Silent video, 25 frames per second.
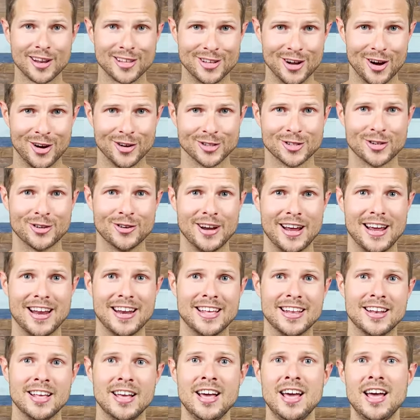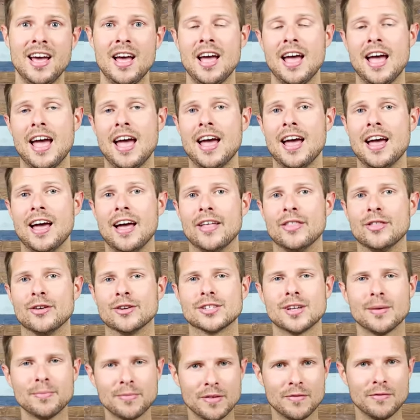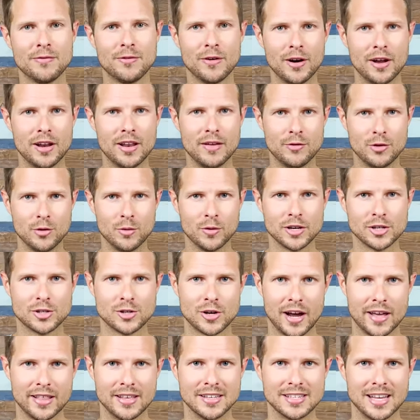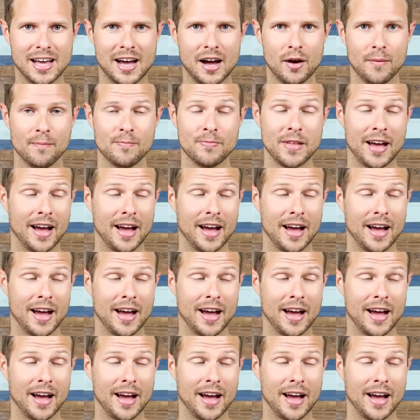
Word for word: adulterated, and there's something fun if you want to try this out.